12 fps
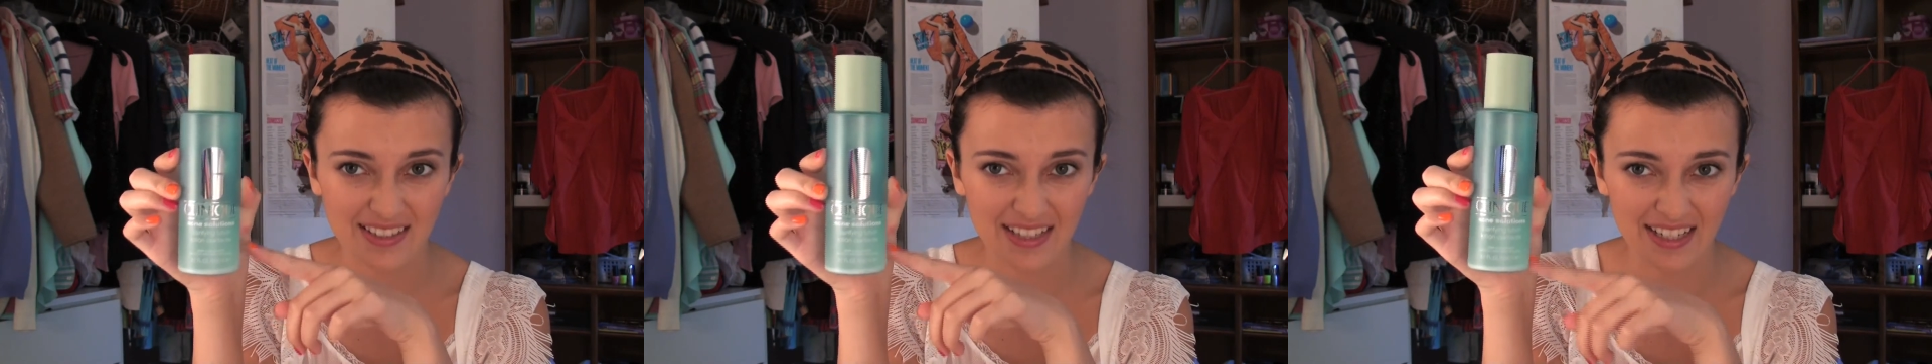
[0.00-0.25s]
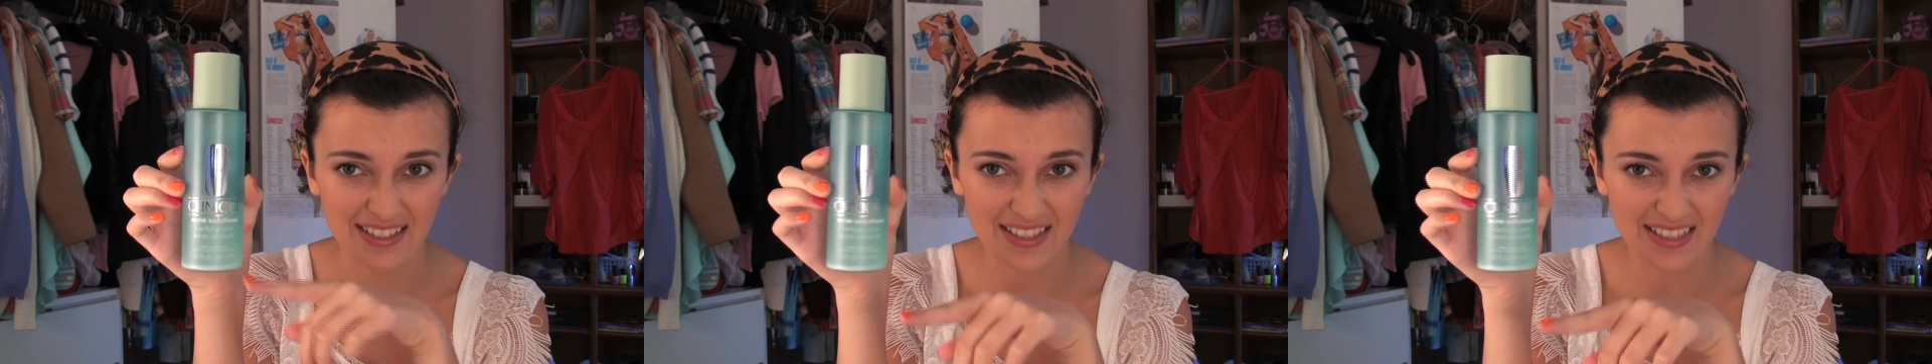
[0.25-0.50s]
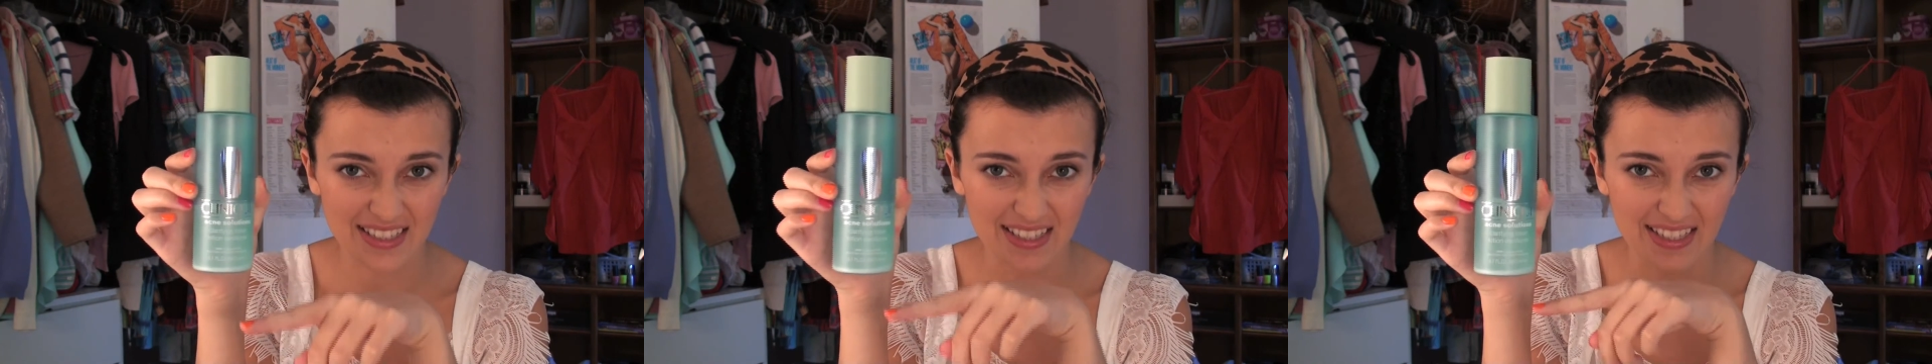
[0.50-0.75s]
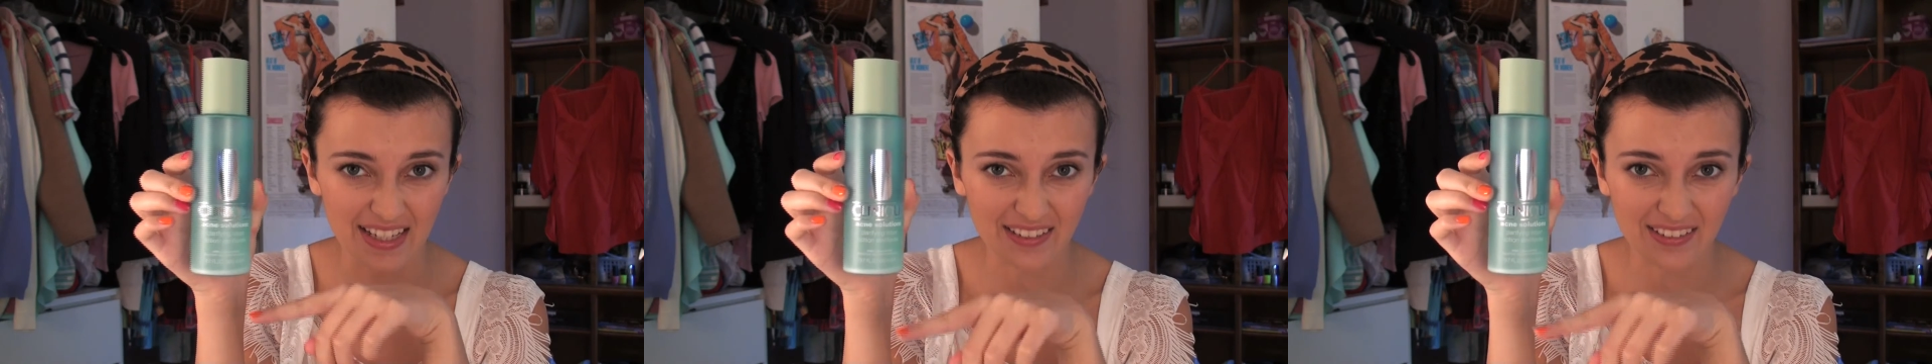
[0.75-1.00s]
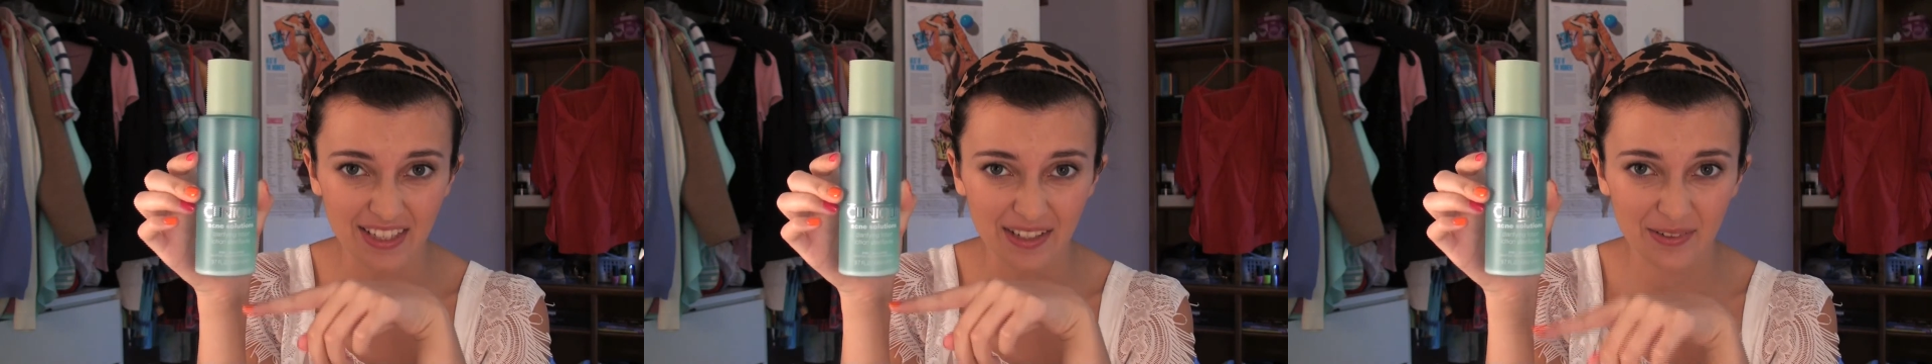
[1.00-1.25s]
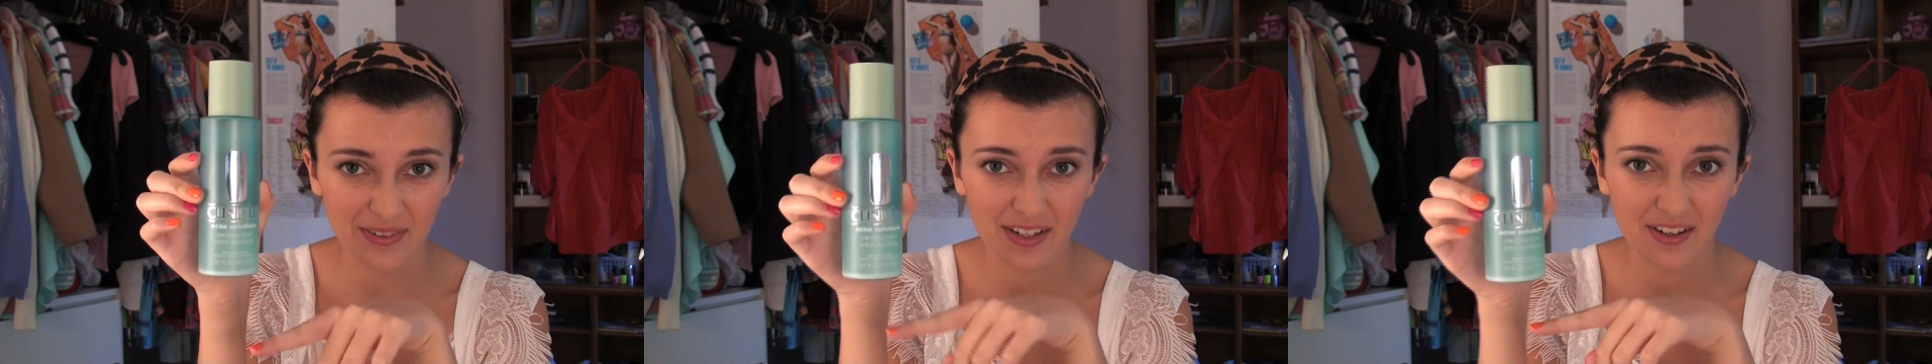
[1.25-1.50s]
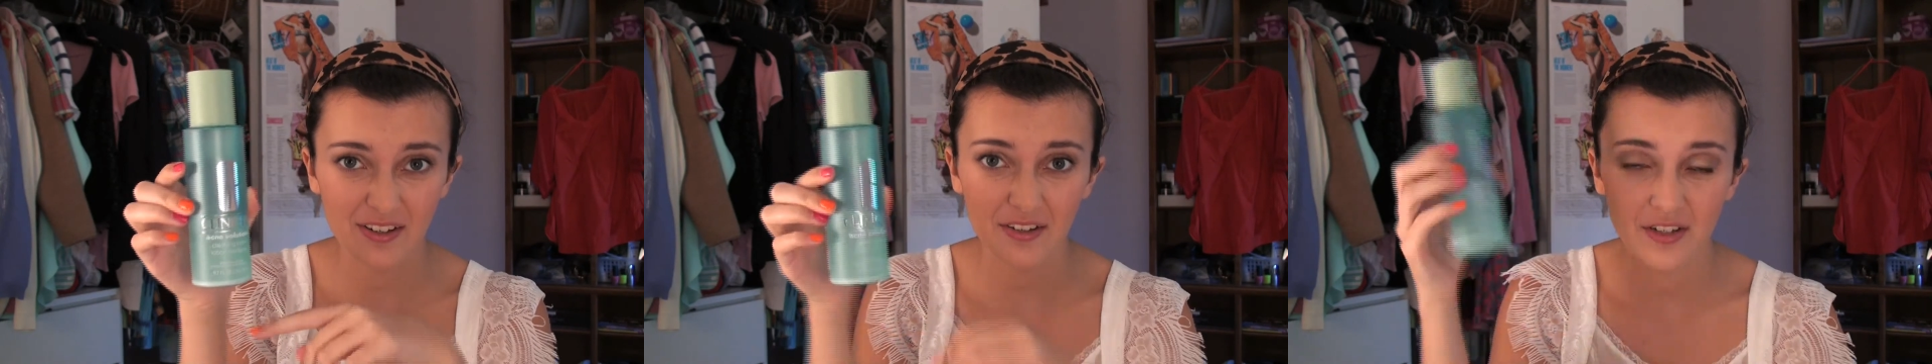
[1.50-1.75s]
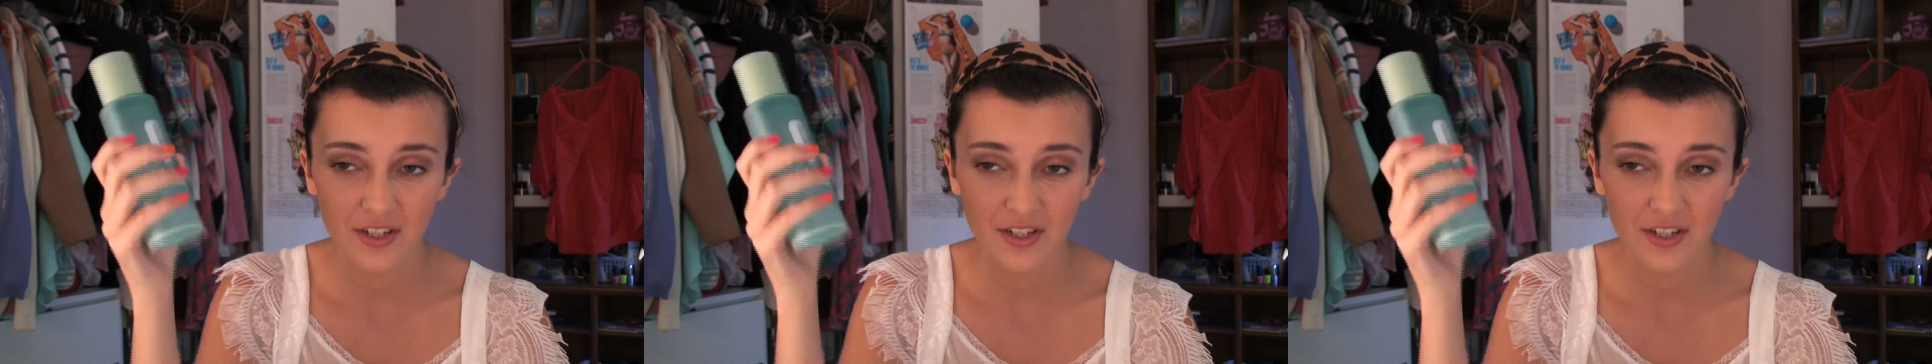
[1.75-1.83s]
tends to settle down there.